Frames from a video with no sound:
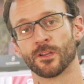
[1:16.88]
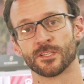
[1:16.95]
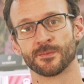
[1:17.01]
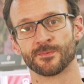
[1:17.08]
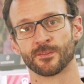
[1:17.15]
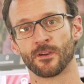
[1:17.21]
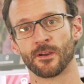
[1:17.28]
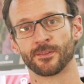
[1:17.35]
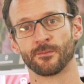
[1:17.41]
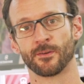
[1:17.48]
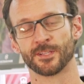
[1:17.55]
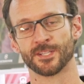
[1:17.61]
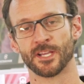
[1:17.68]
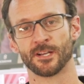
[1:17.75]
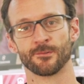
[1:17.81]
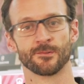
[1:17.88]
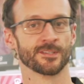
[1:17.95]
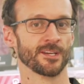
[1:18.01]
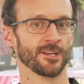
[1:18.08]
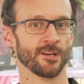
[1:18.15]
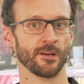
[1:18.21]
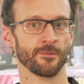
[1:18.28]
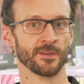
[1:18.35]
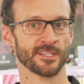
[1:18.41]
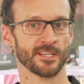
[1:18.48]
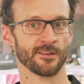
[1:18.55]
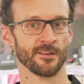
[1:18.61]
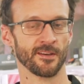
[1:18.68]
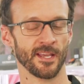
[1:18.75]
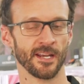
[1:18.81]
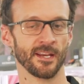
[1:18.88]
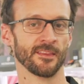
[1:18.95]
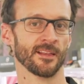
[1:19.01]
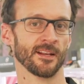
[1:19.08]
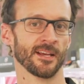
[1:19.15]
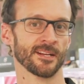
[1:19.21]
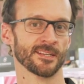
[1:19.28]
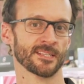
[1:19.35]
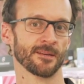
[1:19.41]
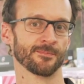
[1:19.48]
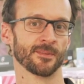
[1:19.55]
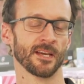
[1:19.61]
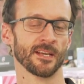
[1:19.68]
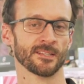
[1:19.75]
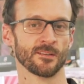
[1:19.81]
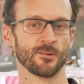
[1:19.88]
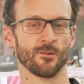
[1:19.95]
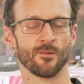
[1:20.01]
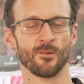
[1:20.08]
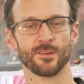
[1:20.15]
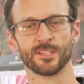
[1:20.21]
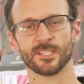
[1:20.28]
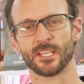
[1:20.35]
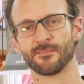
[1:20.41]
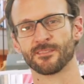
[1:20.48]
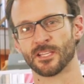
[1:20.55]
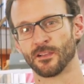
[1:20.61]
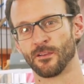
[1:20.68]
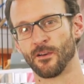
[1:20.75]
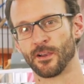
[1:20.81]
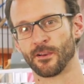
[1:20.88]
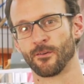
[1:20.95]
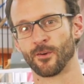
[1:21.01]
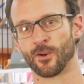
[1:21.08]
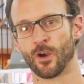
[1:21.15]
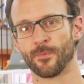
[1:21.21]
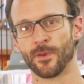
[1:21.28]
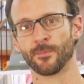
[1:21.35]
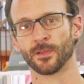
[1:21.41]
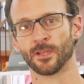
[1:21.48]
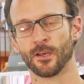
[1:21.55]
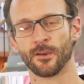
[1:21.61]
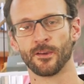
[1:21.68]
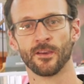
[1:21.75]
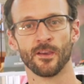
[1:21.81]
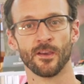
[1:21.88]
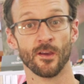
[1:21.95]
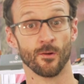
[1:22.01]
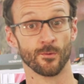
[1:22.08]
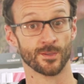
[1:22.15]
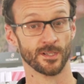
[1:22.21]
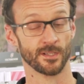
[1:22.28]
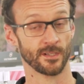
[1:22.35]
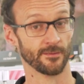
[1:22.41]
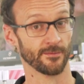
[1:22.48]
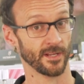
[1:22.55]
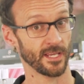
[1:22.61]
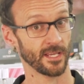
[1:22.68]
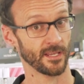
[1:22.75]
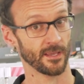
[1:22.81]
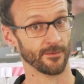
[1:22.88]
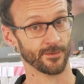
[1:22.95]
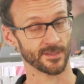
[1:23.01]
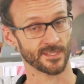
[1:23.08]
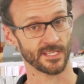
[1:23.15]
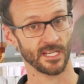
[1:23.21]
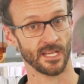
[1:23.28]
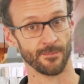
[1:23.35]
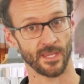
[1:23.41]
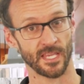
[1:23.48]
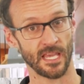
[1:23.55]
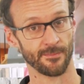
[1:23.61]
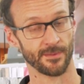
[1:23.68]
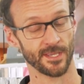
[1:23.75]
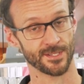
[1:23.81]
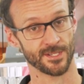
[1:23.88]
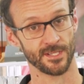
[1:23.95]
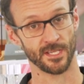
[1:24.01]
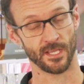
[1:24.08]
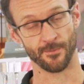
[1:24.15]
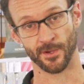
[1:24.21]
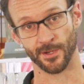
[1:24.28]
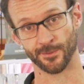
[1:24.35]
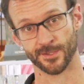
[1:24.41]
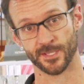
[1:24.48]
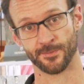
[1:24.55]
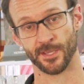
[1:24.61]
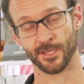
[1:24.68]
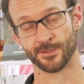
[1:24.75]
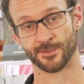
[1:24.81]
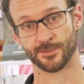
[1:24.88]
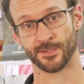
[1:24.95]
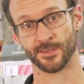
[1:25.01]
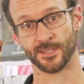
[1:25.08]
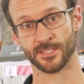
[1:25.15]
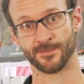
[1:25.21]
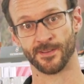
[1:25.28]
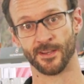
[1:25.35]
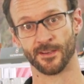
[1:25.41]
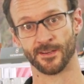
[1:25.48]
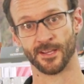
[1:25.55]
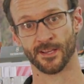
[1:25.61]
not subscribe to our channel so you don't miss out on any of the latest updates? Or just give us a like or a comment below. Alternatively, if you're setting up your camp kitchen, you might also be interested in this video